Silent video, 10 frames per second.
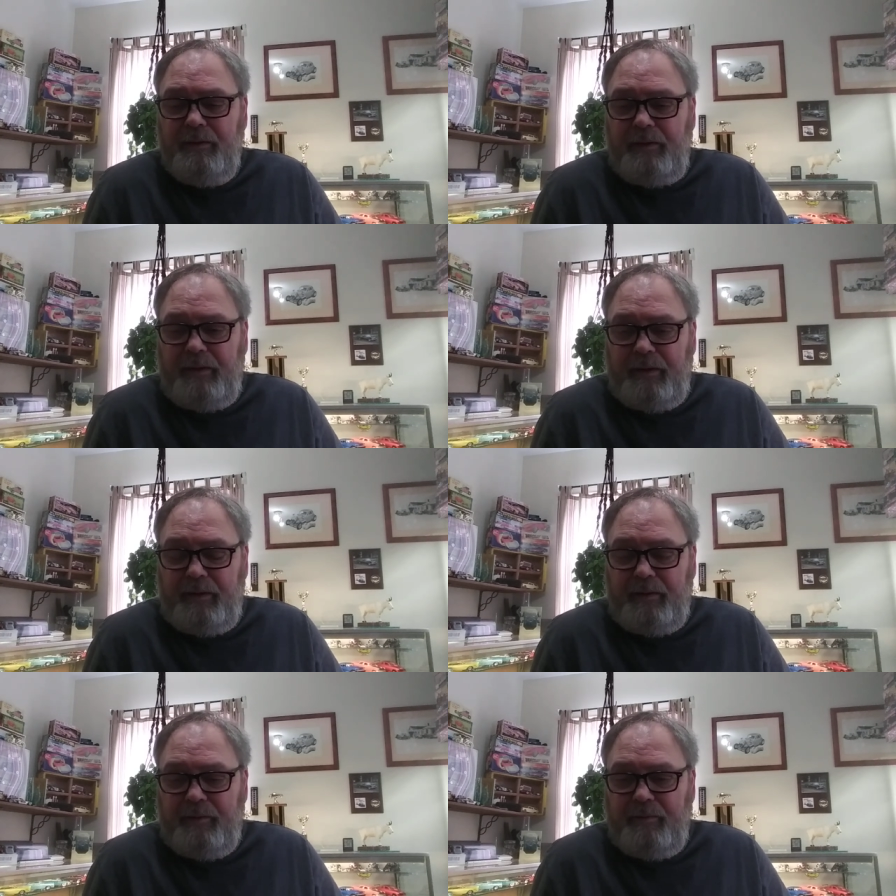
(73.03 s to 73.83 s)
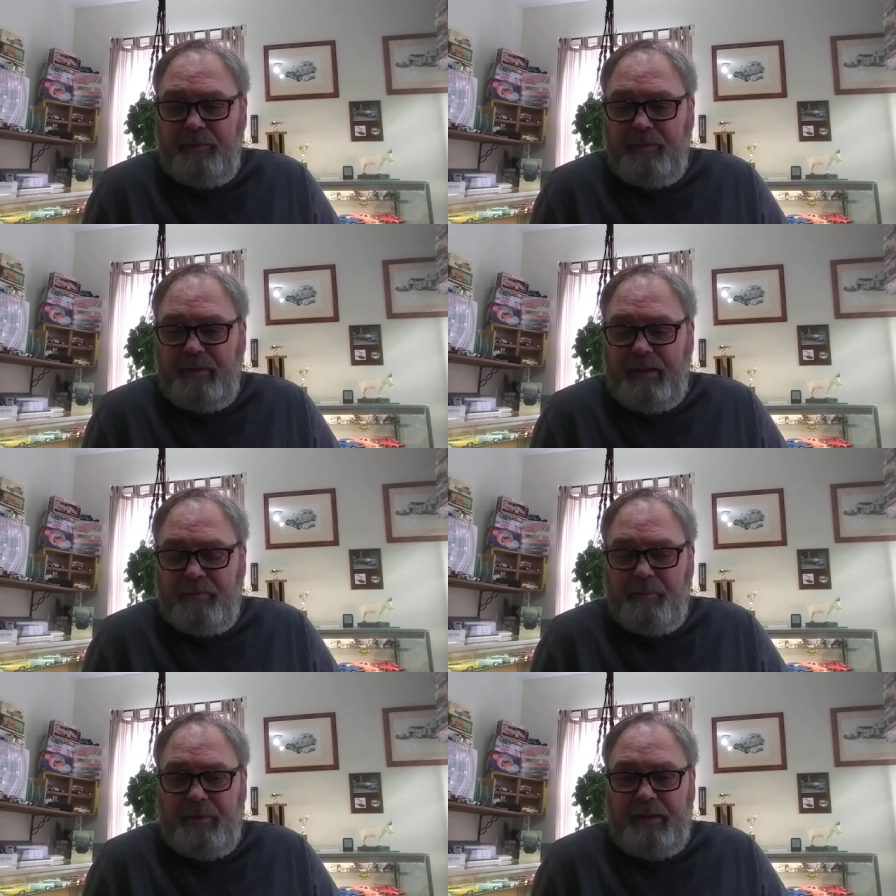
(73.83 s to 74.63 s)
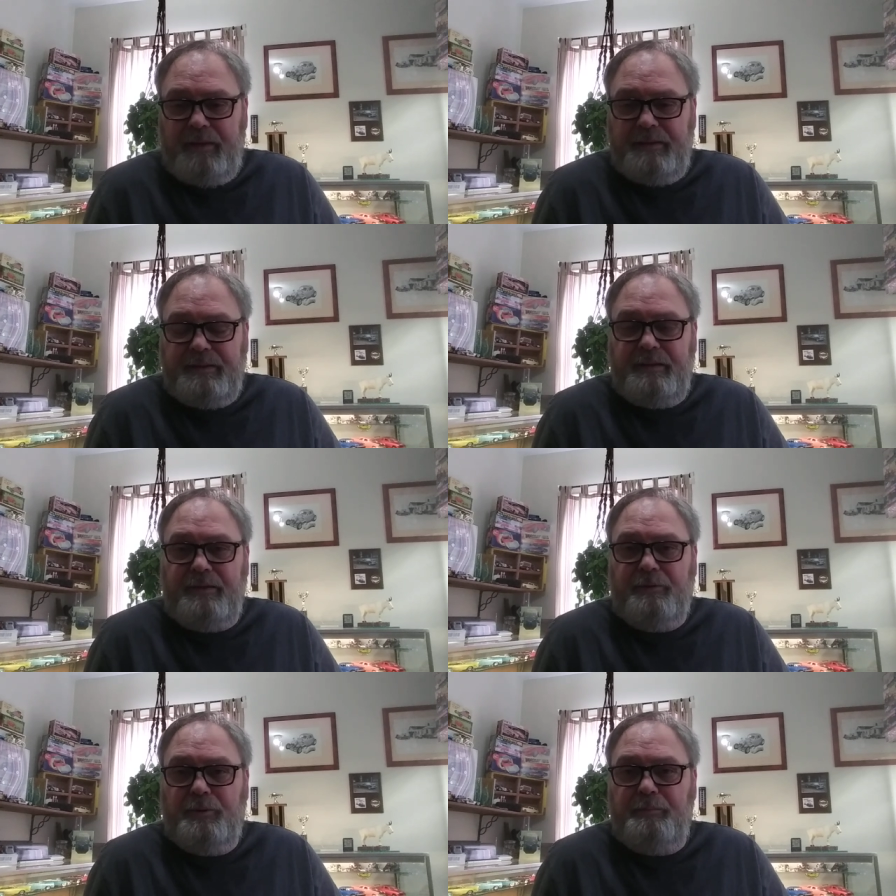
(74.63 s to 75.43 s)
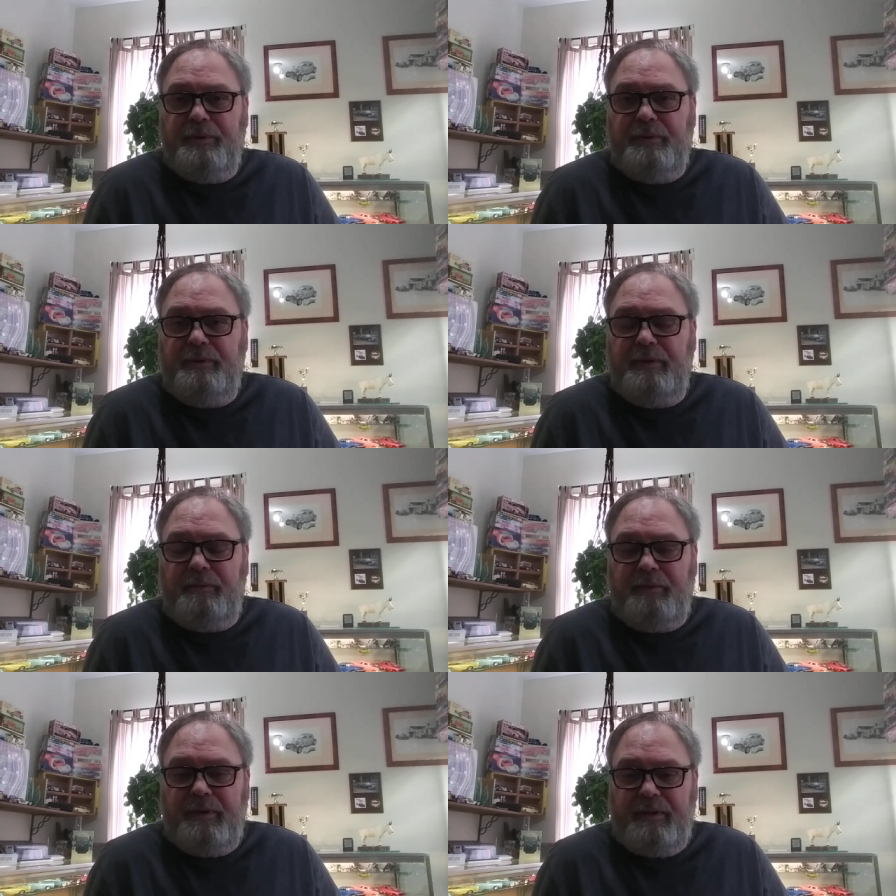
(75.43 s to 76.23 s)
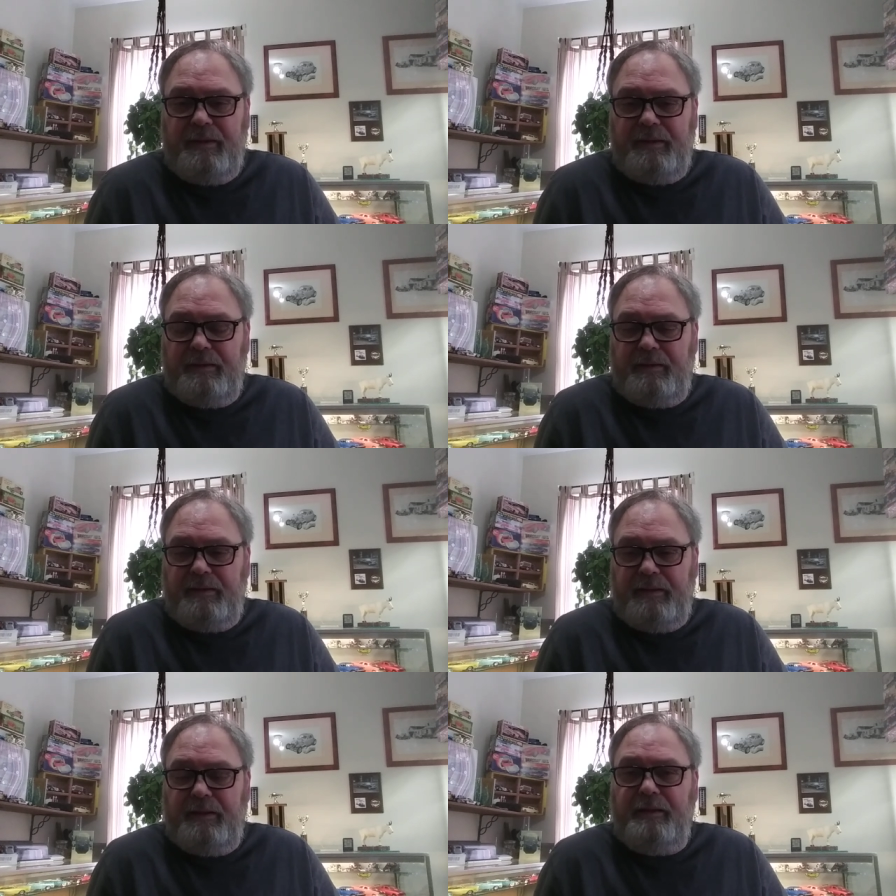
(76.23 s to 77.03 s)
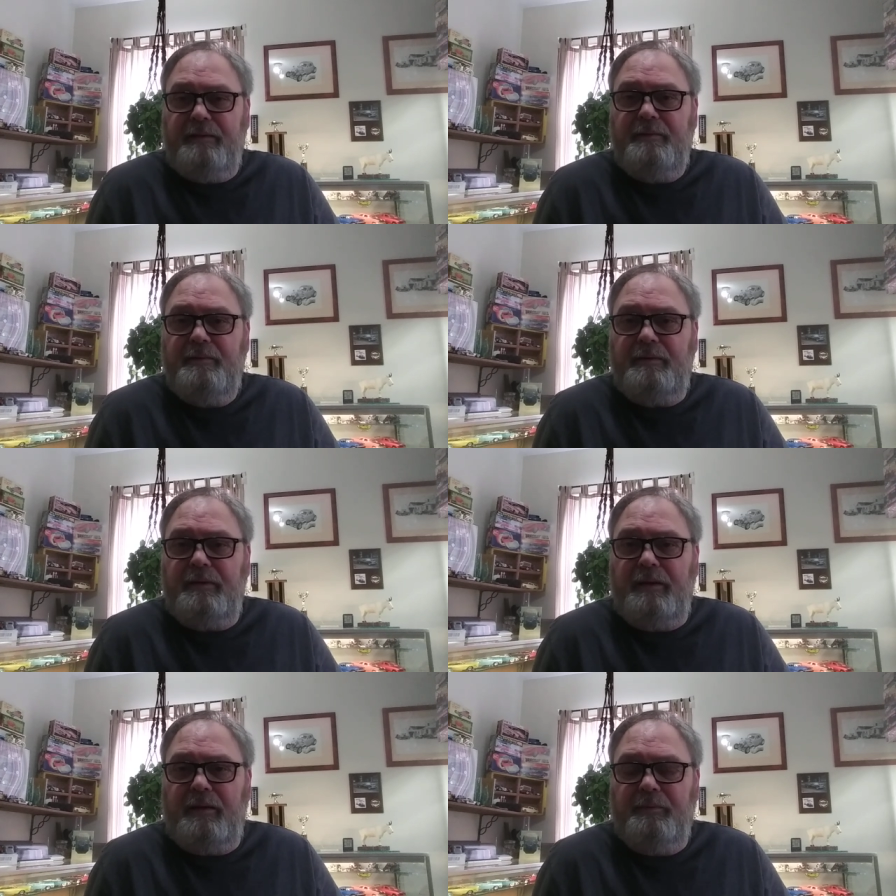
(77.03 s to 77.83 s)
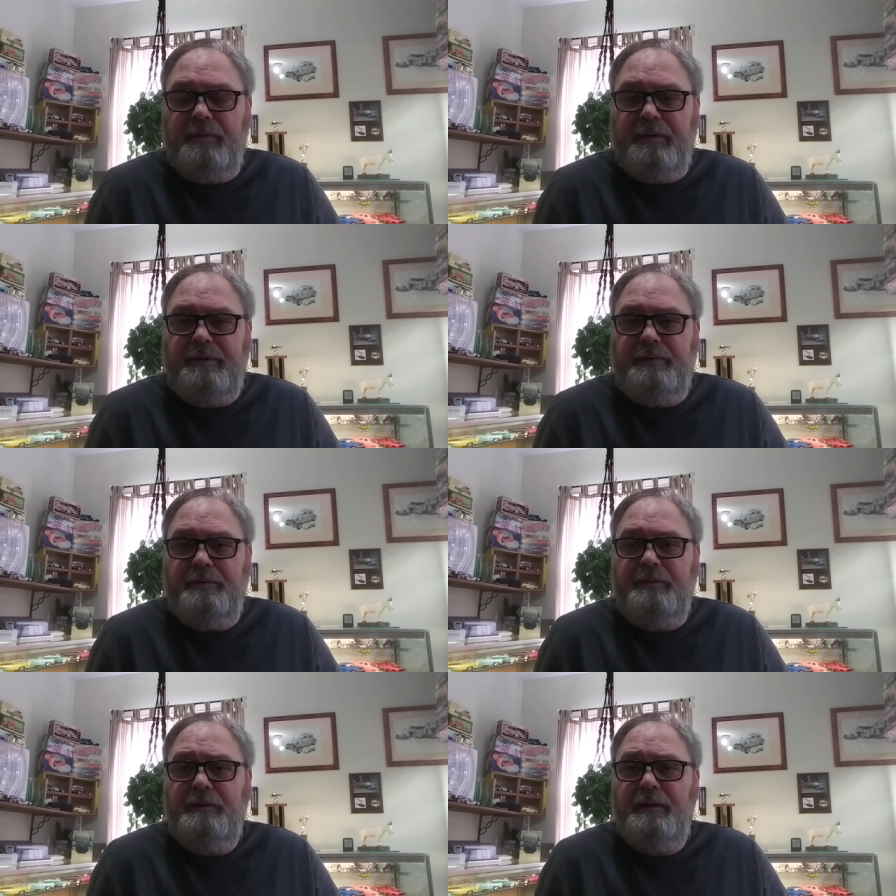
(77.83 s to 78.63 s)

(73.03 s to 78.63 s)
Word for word: And everybody that's in the group build, I want to thank you on that. Uh, I really do.